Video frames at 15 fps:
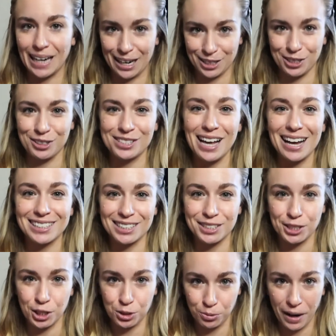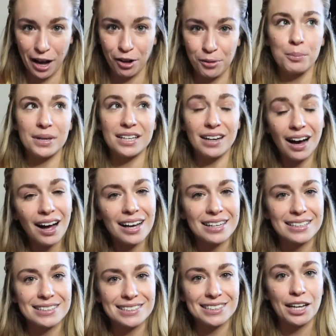exercises as well
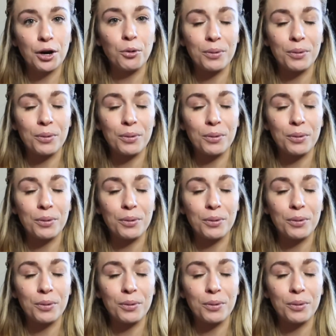because